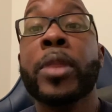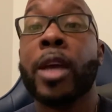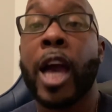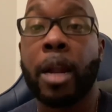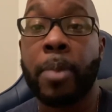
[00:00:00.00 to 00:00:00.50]
I
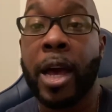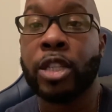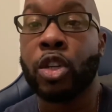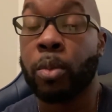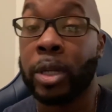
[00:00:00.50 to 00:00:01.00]
had a
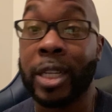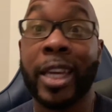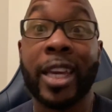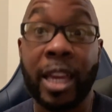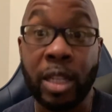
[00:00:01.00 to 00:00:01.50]
passcode, but to get
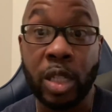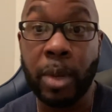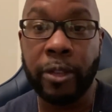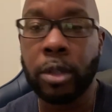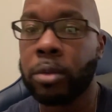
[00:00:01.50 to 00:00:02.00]
into my
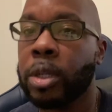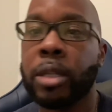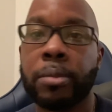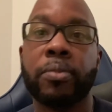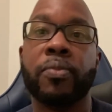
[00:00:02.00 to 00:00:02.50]
phone,
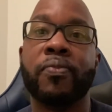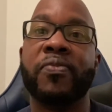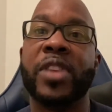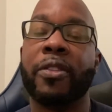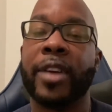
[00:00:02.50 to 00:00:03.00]

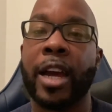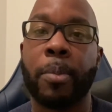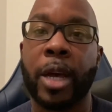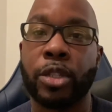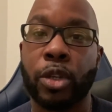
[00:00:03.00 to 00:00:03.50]
never had a
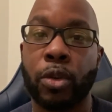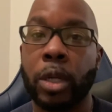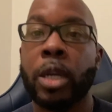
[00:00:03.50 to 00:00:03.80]
passcode.